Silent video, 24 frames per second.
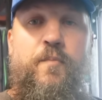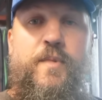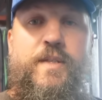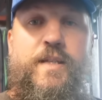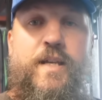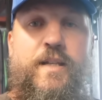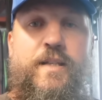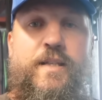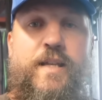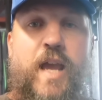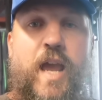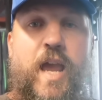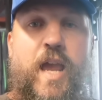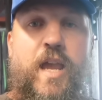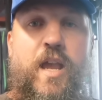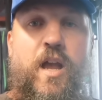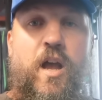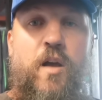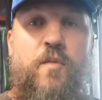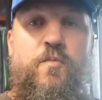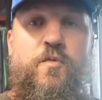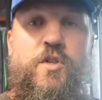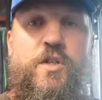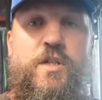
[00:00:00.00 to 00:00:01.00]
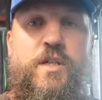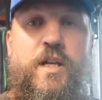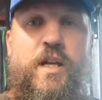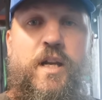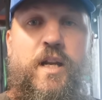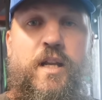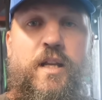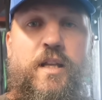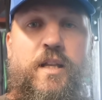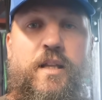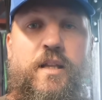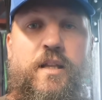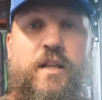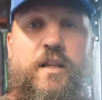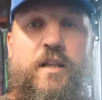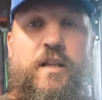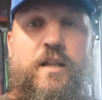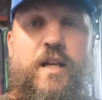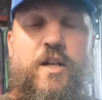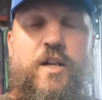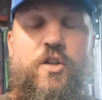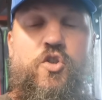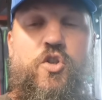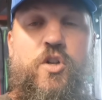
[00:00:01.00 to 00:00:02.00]
Today I'm just going to
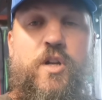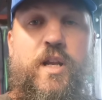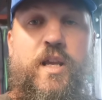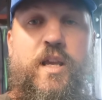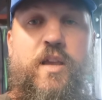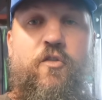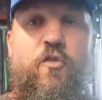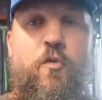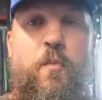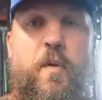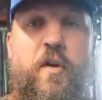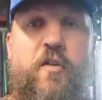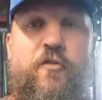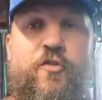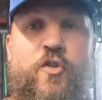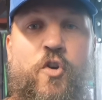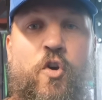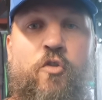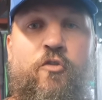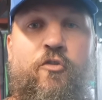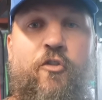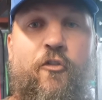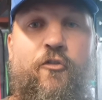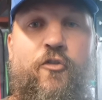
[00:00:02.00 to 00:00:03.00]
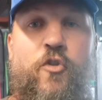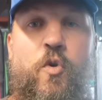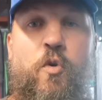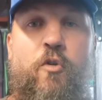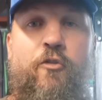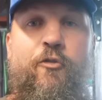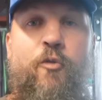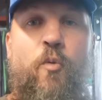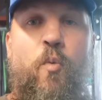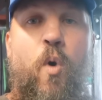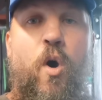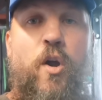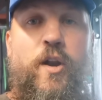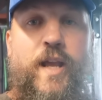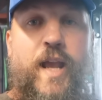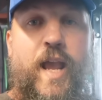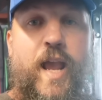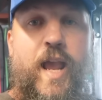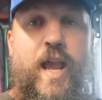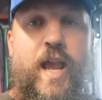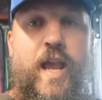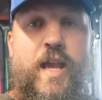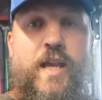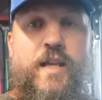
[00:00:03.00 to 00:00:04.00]
literally give a bit of an overview of what it
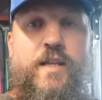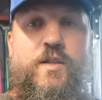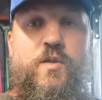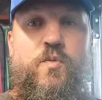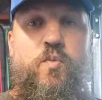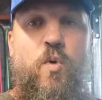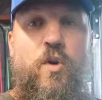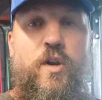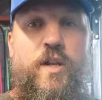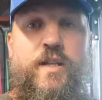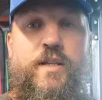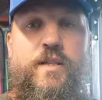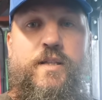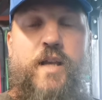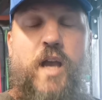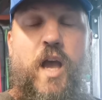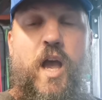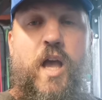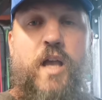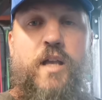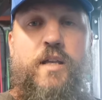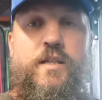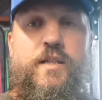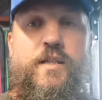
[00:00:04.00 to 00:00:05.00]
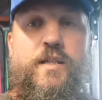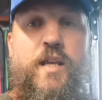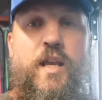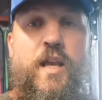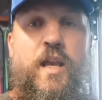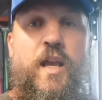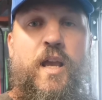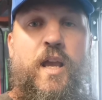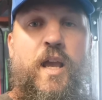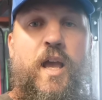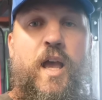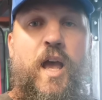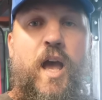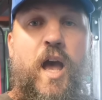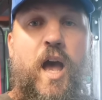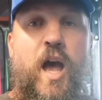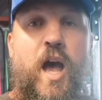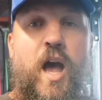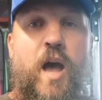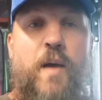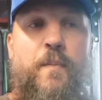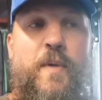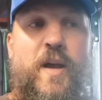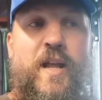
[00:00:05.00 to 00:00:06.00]
is, what it does,
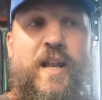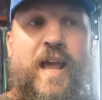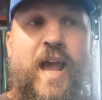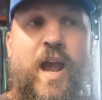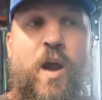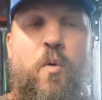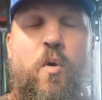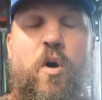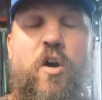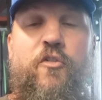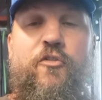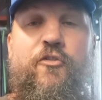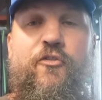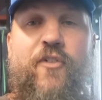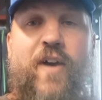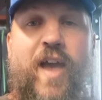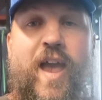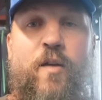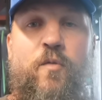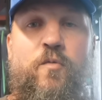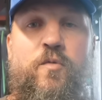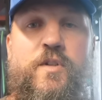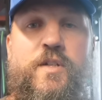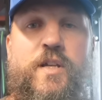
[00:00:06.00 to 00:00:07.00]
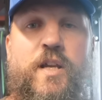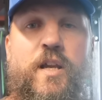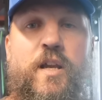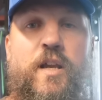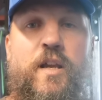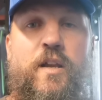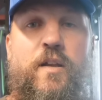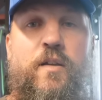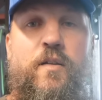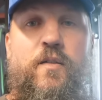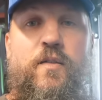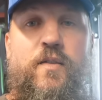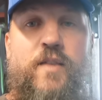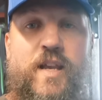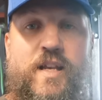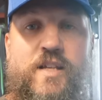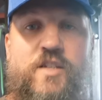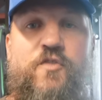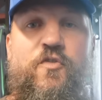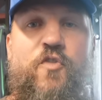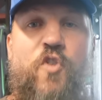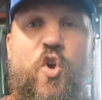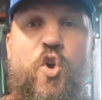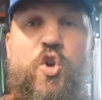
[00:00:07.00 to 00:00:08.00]
and how I found
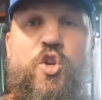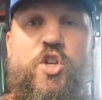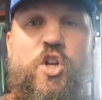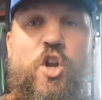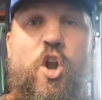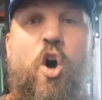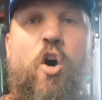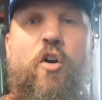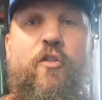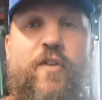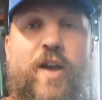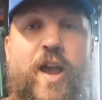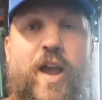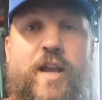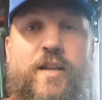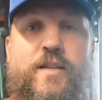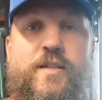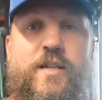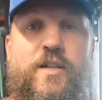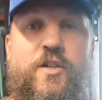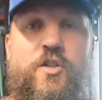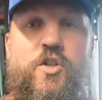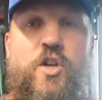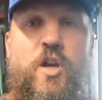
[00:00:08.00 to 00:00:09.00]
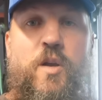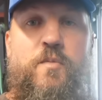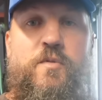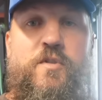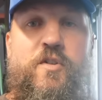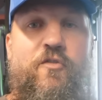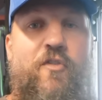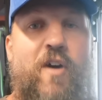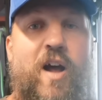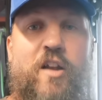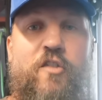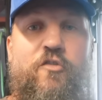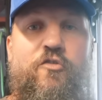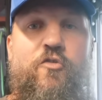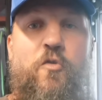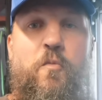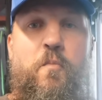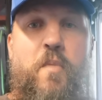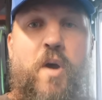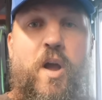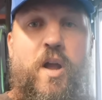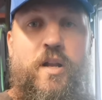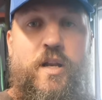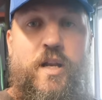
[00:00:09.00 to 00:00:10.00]
this version of it in terms of value for
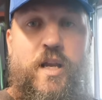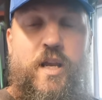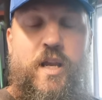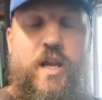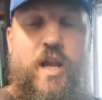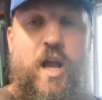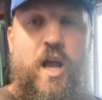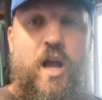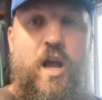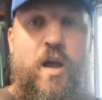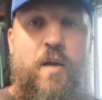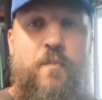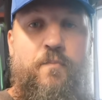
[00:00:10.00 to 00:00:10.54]
money,